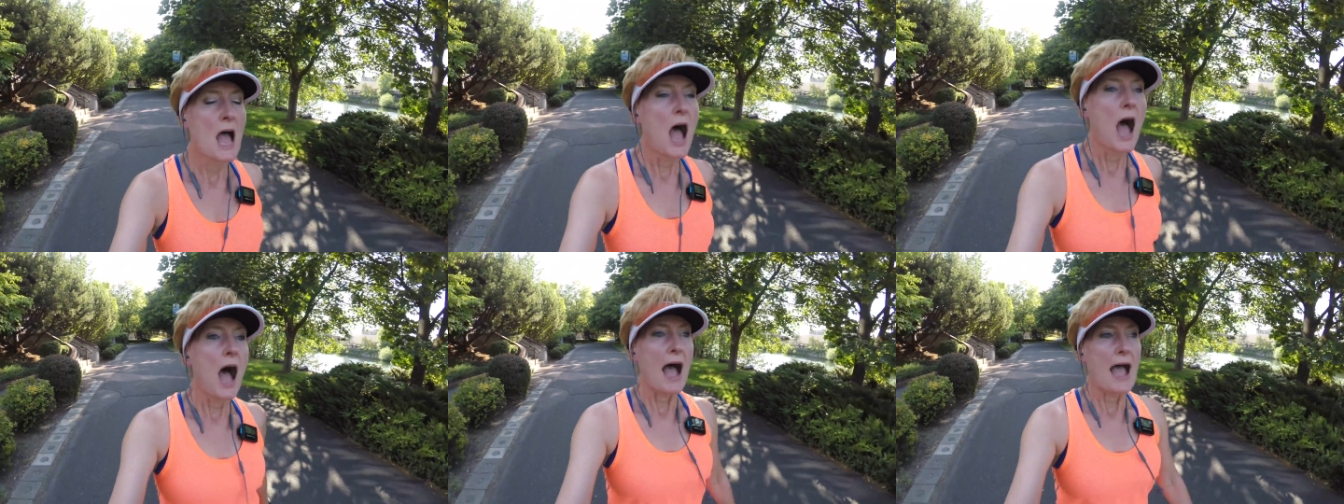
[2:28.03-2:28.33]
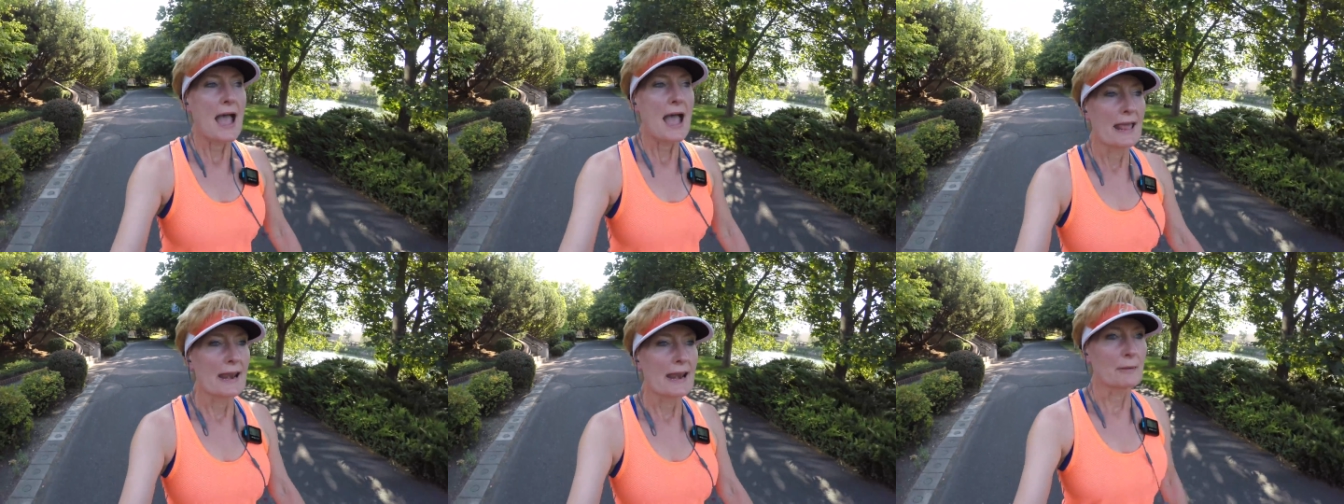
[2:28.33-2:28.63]

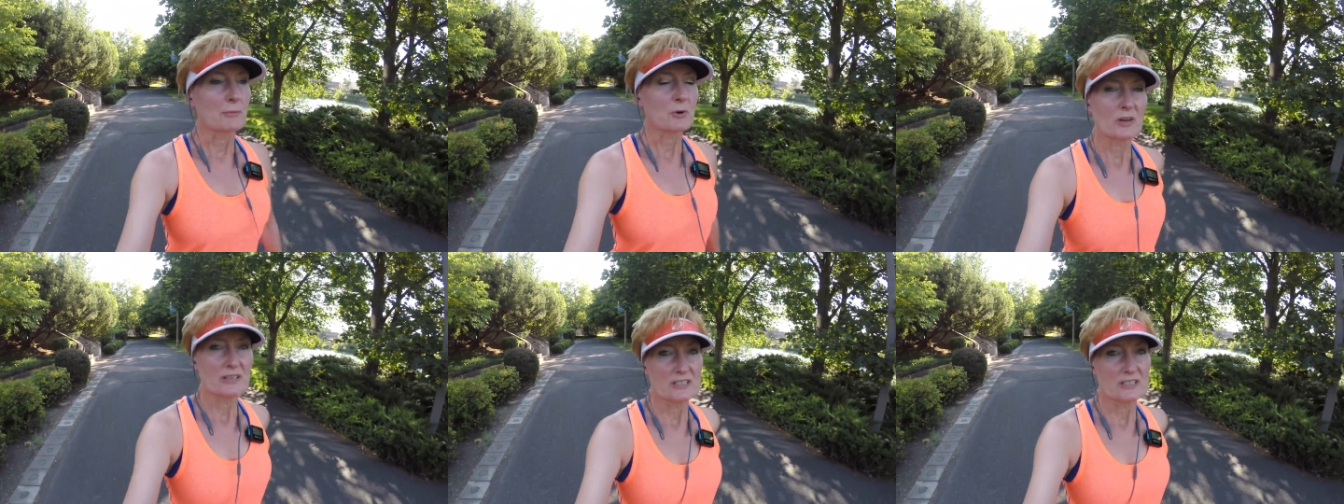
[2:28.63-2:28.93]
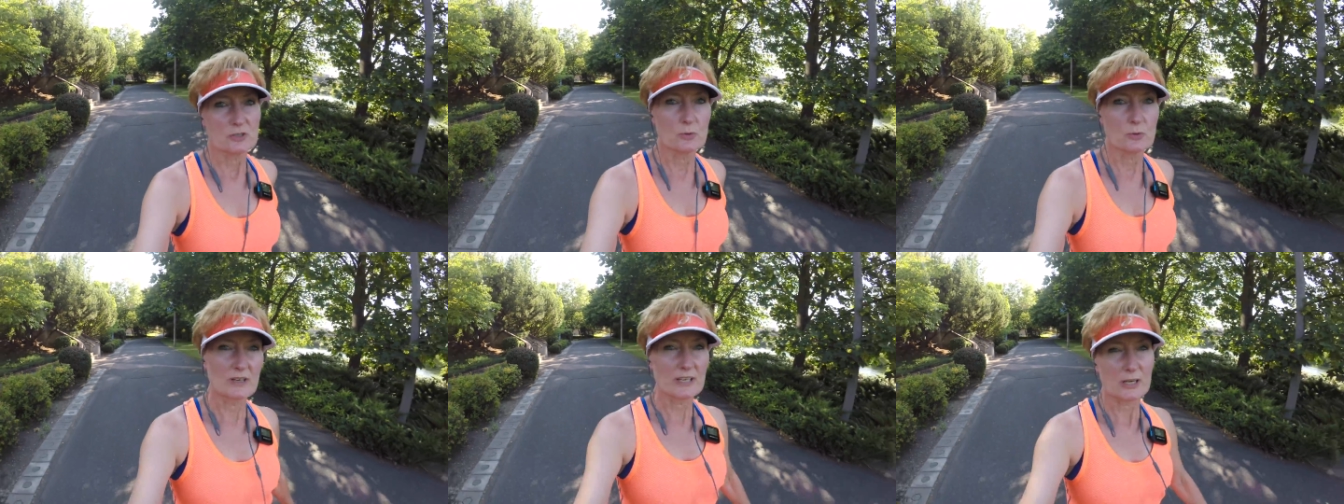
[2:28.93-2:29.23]
and I'm going to
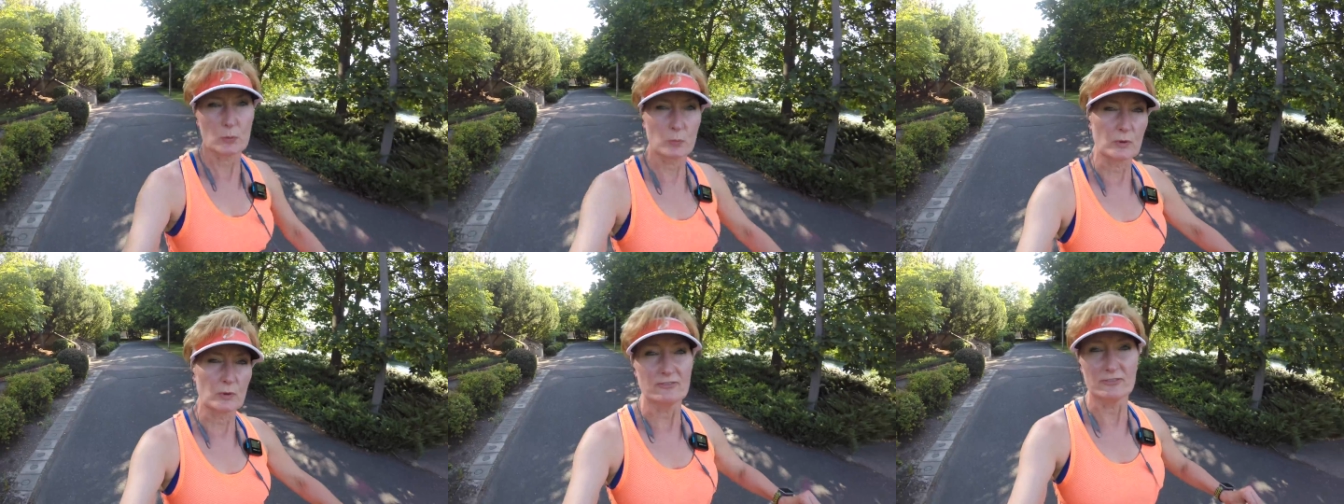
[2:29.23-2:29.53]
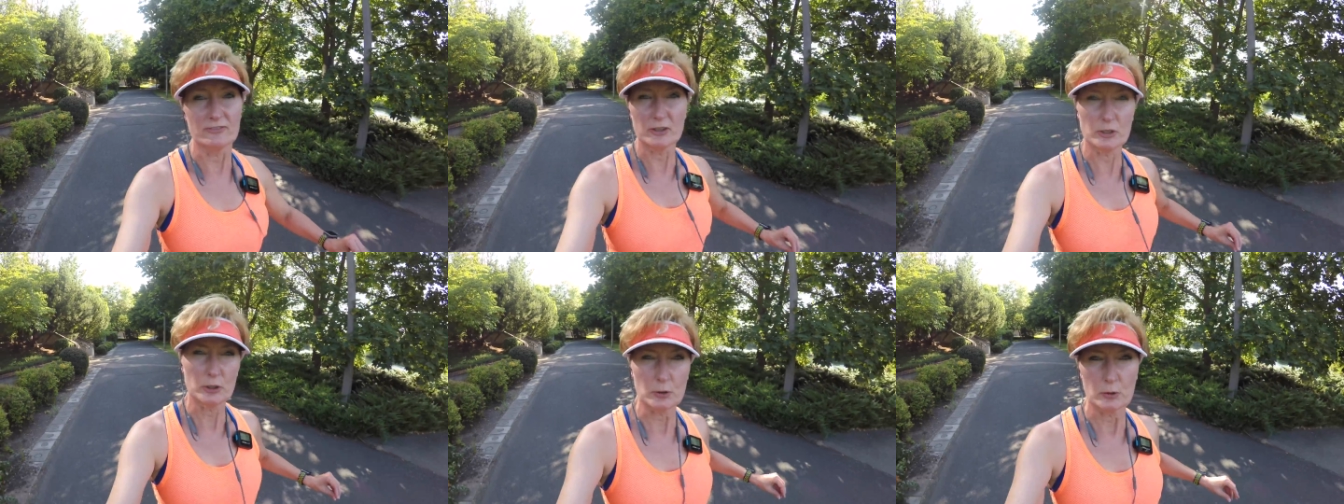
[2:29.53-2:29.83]
do a little
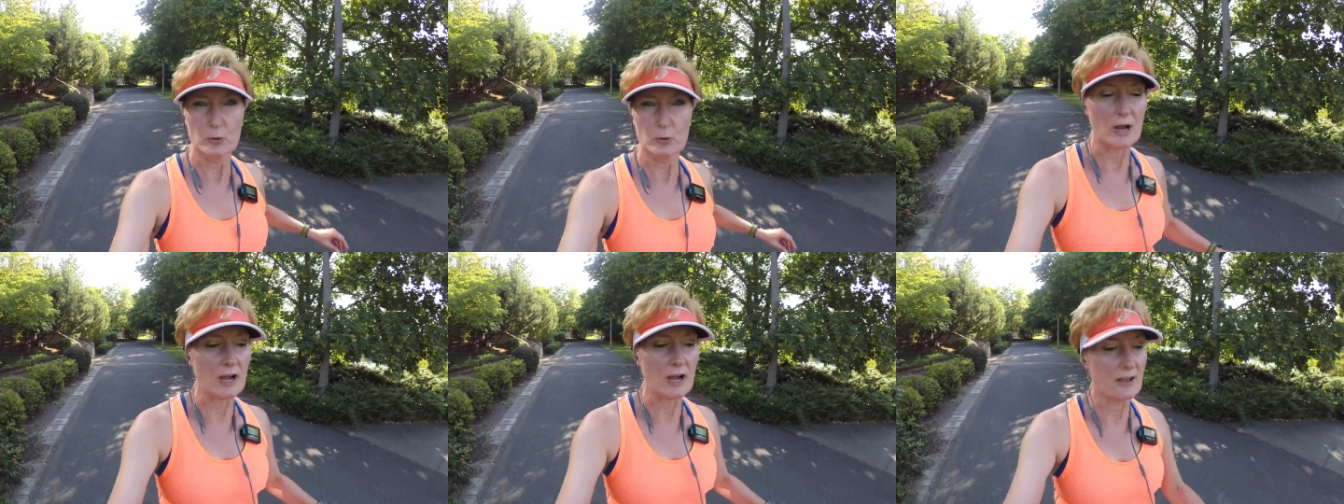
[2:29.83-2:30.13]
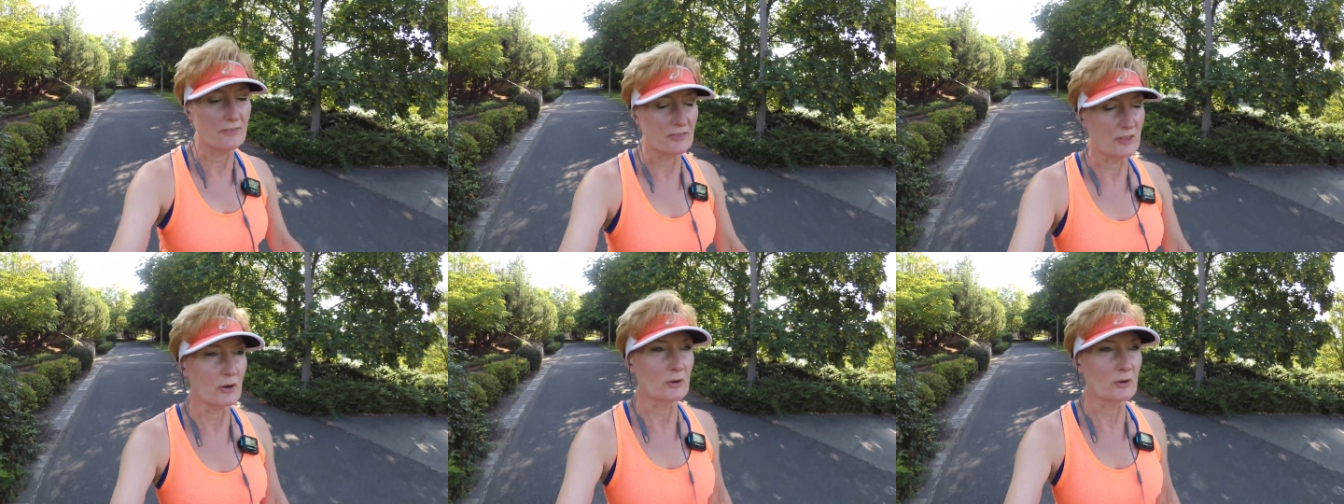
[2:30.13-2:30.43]
review on
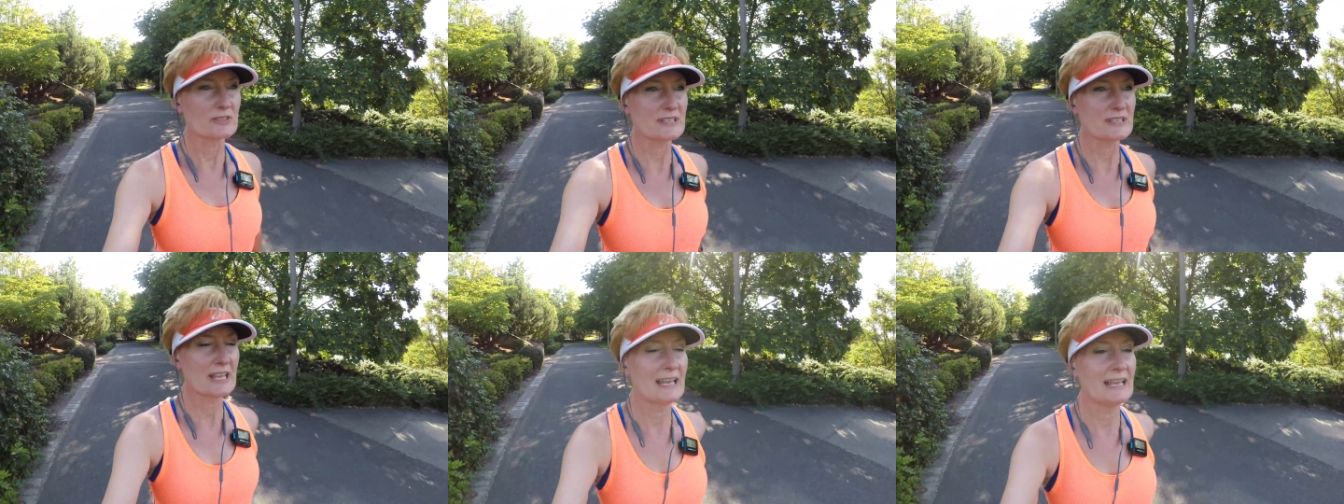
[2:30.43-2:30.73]
those